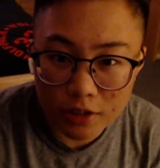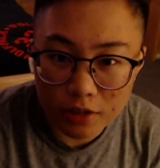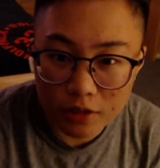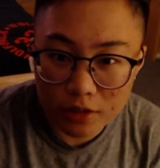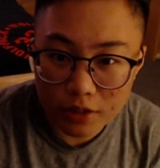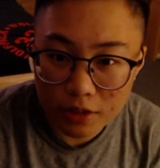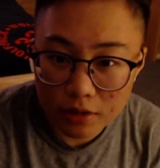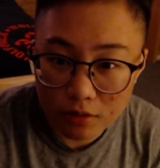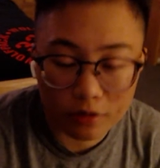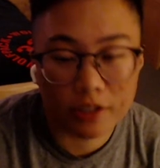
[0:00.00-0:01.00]

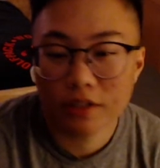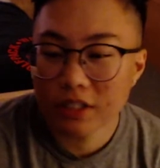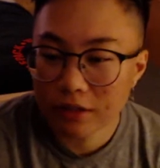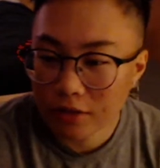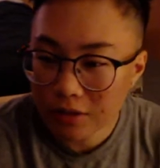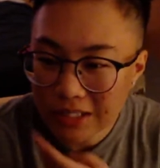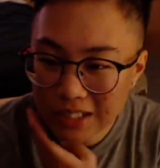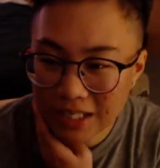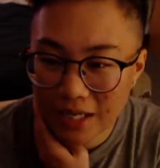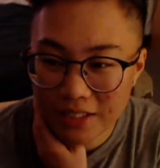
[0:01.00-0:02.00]
Okay, there you go.
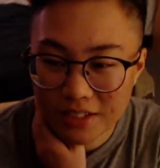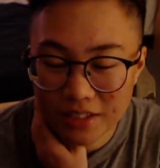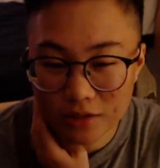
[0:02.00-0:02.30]
I just had